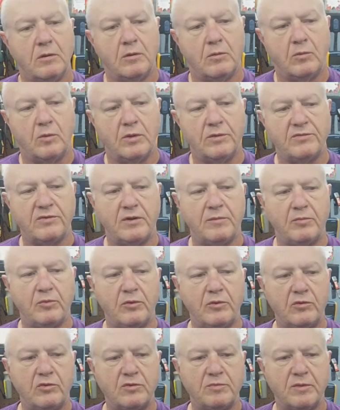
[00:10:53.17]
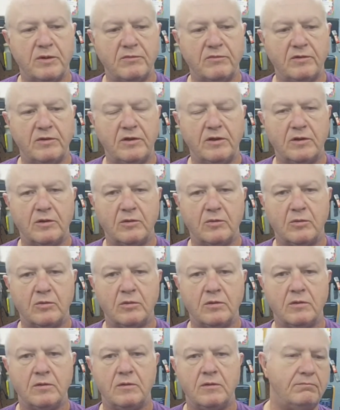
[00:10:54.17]
once I produce my video
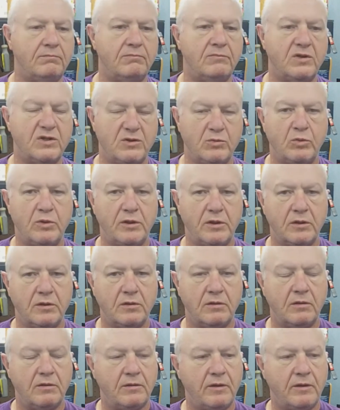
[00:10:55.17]
this weekend,